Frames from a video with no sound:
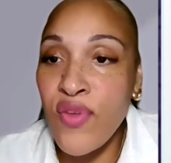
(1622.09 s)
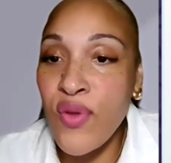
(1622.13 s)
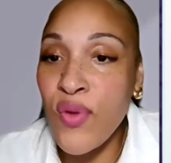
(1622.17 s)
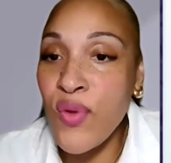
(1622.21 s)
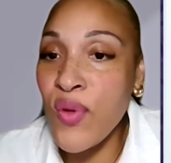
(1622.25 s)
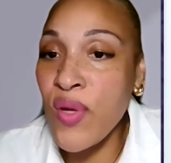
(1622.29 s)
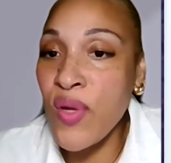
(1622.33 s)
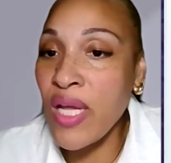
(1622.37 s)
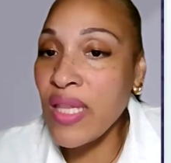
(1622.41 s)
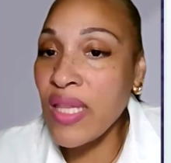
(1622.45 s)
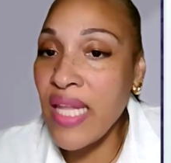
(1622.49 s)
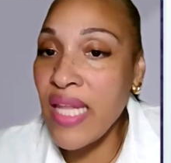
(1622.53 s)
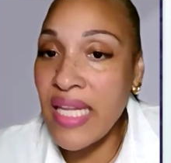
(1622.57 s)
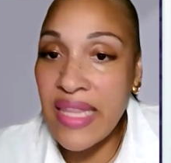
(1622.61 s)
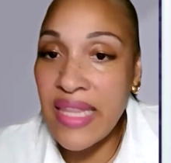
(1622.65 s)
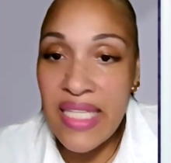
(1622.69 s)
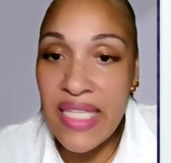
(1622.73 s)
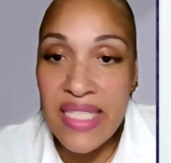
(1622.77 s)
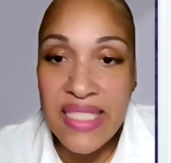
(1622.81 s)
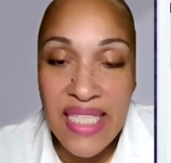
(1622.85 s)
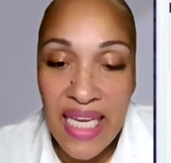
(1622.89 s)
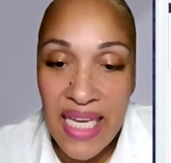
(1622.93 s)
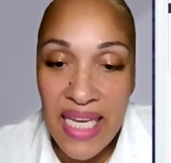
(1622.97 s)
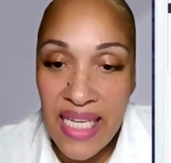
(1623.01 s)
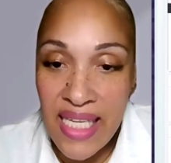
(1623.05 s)
If you
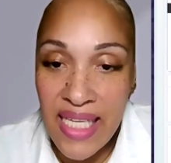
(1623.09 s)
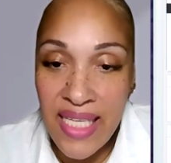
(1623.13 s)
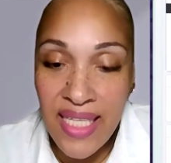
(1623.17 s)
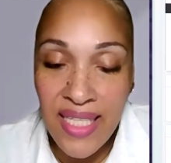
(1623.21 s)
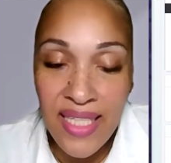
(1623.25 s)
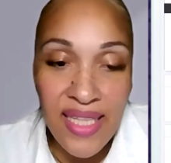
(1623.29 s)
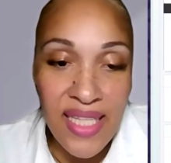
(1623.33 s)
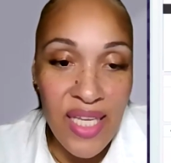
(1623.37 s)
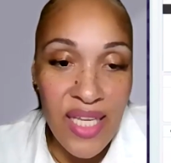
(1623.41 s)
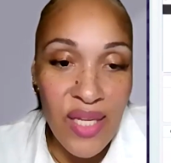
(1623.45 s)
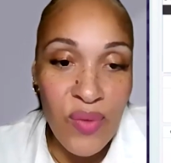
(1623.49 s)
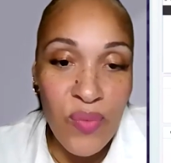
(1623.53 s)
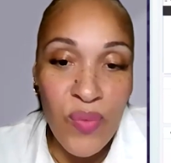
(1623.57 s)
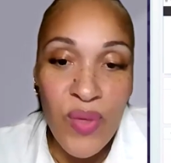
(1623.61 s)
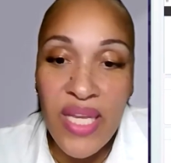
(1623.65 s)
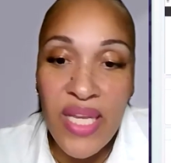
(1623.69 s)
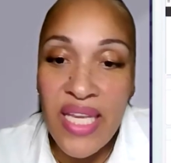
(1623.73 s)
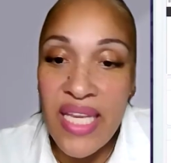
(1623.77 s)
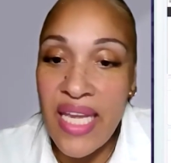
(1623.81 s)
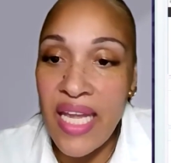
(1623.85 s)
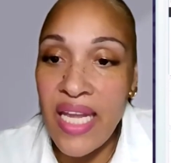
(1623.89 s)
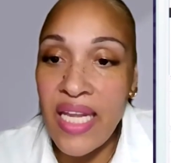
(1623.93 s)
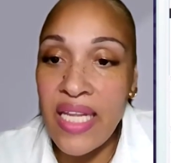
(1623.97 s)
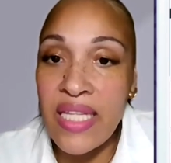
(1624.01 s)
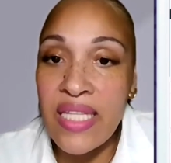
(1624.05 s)
collect the data,
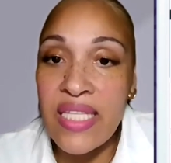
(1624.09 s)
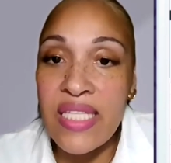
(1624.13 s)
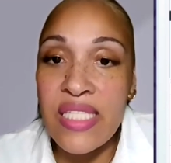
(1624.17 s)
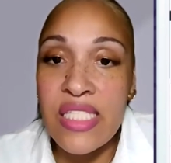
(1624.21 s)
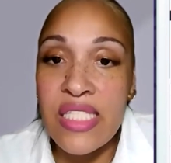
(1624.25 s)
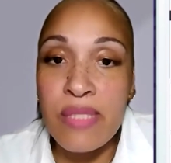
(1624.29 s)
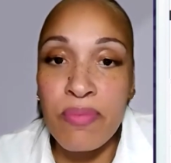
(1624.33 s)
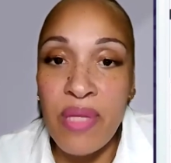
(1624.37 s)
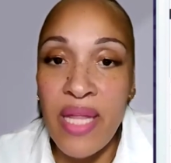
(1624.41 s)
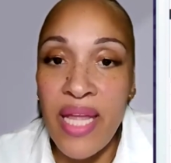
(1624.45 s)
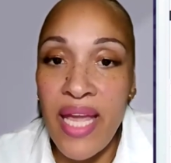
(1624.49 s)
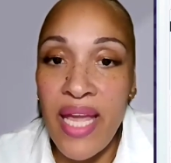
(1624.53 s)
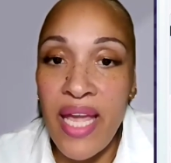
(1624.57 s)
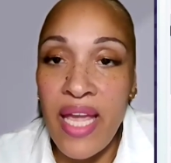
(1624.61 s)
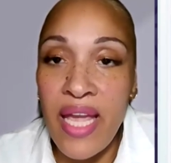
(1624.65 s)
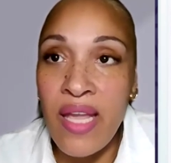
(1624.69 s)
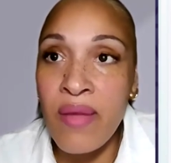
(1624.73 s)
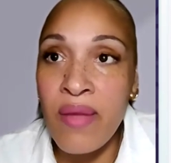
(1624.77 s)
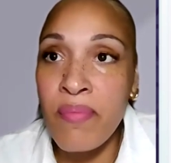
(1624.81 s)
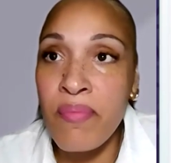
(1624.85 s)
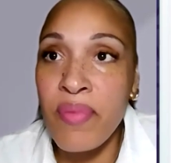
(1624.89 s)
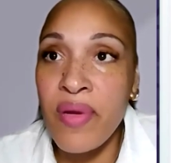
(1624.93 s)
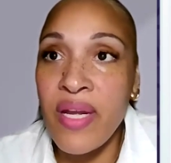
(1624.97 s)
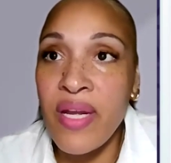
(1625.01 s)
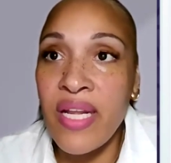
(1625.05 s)
then we can
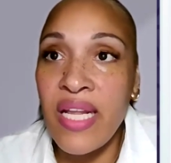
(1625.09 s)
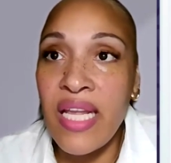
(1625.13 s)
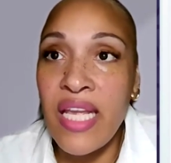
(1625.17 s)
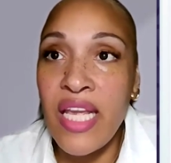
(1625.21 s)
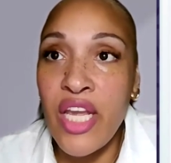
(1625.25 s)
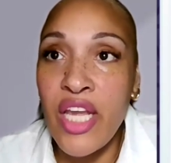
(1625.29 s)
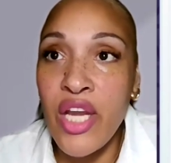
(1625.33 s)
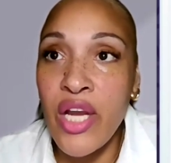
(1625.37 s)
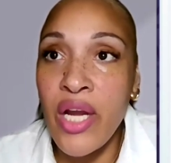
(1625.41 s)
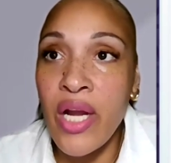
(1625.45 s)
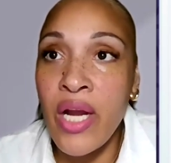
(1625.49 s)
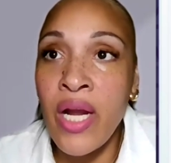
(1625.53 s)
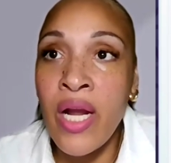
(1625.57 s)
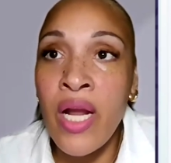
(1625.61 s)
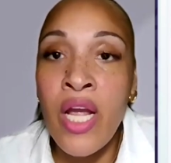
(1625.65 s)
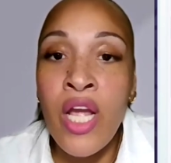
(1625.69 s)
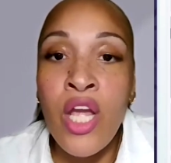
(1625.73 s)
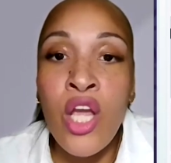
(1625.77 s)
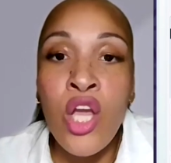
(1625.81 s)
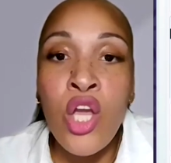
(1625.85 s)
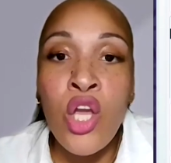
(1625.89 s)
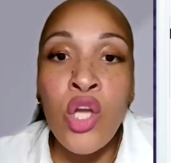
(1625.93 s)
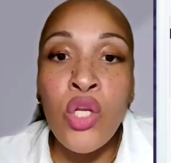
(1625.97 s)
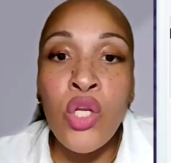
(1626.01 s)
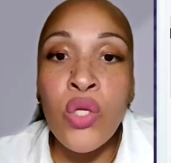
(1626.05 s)
display it. But
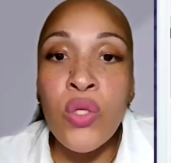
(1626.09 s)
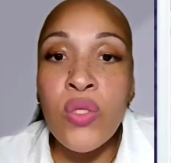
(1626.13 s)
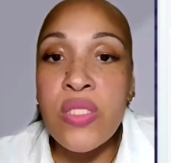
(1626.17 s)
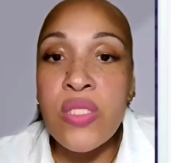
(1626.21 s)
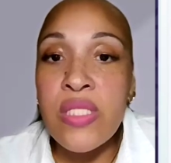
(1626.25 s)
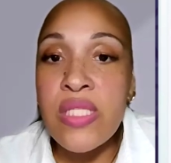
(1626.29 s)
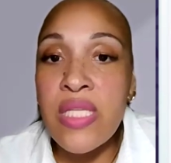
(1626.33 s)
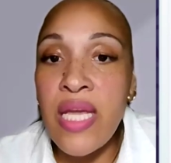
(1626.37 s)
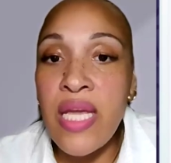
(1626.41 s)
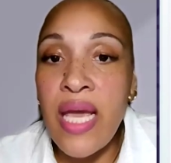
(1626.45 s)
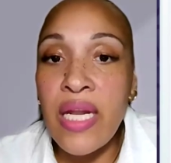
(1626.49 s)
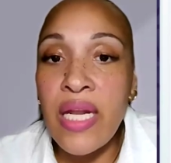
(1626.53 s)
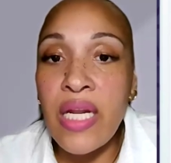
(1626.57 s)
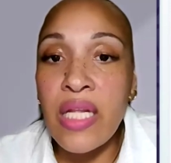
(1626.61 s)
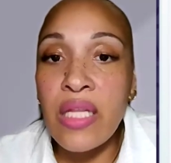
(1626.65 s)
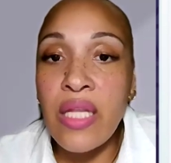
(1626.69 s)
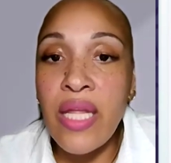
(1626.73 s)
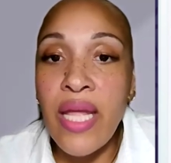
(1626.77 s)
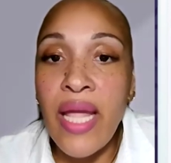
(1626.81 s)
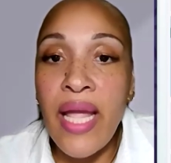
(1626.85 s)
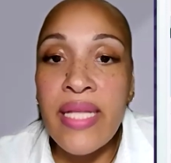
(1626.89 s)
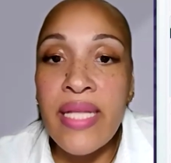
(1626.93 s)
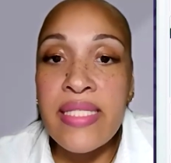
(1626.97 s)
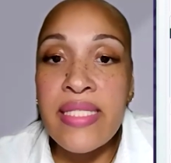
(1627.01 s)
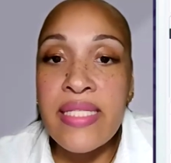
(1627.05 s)
here you'll see
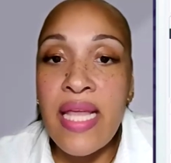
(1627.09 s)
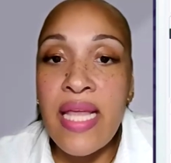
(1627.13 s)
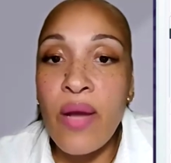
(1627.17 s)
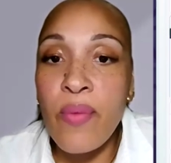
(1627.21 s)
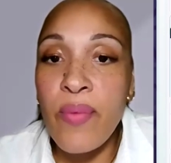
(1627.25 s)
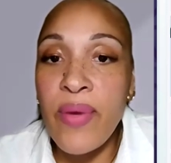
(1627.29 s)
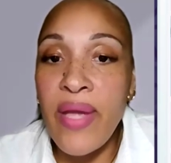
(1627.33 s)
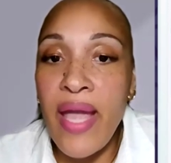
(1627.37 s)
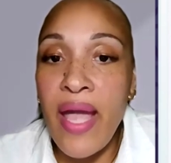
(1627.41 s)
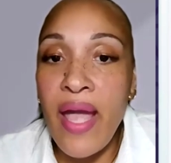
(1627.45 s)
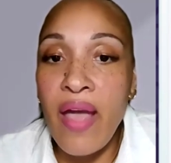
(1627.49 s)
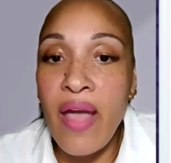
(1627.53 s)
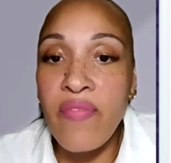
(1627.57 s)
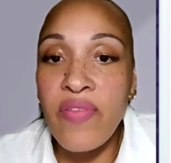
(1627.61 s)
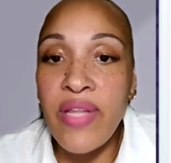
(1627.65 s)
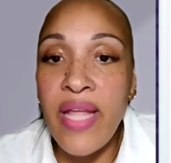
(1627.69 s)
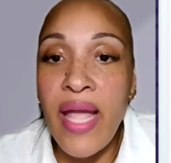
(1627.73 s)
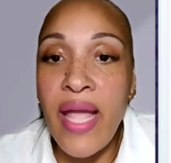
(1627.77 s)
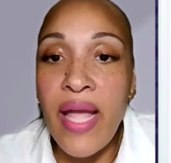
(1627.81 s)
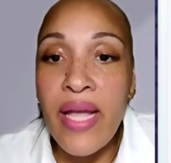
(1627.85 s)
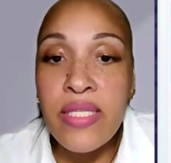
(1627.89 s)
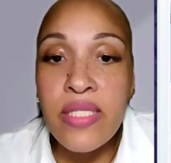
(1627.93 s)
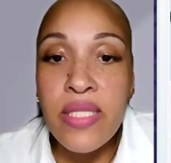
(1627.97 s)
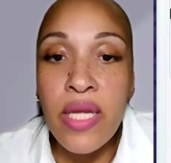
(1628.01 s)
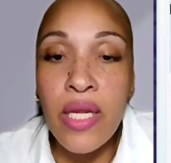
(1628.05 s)
at a glance that we
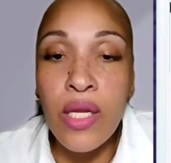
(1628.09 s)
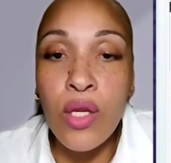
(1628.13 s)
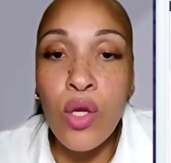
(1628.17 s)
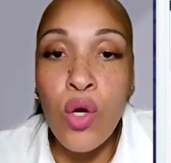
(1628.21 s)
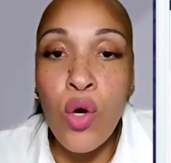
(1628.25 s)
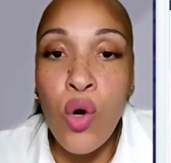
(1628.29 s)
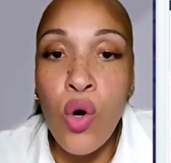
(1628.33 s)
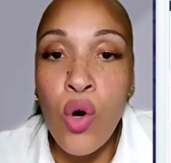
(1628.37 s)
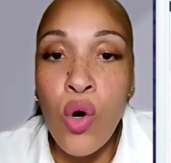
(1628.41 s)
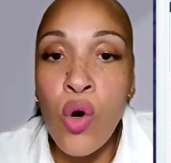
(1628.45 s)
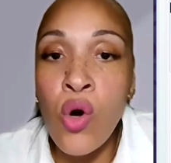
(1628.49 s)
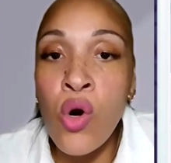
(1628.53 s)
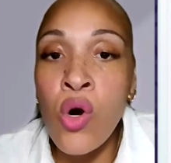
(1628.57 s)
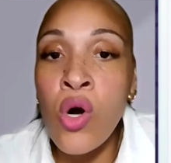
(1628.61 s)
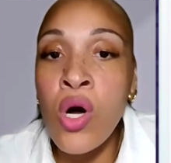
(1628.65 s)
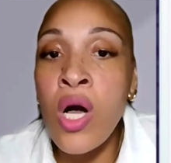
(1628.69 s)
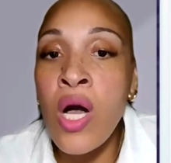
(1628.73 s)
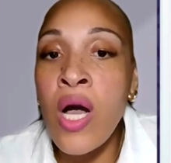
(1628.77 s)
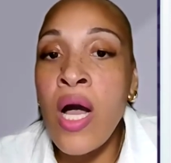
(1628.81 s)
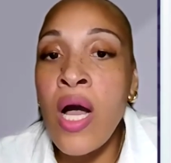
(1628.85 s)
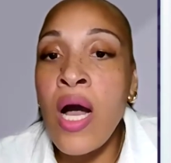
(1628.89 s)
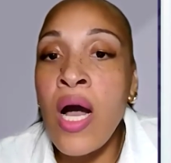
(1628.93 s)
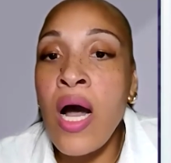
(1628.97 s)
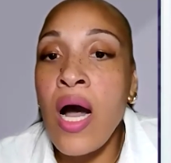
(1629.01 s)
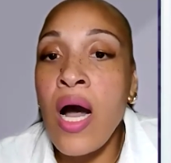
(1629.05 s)
have an asset
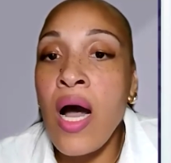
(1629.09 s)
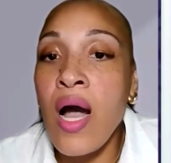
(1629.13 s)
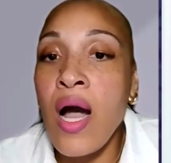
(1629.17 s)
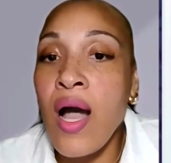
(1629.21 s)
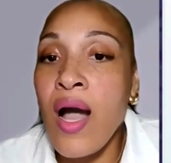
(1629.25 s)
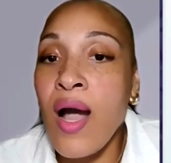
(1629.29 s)
goal.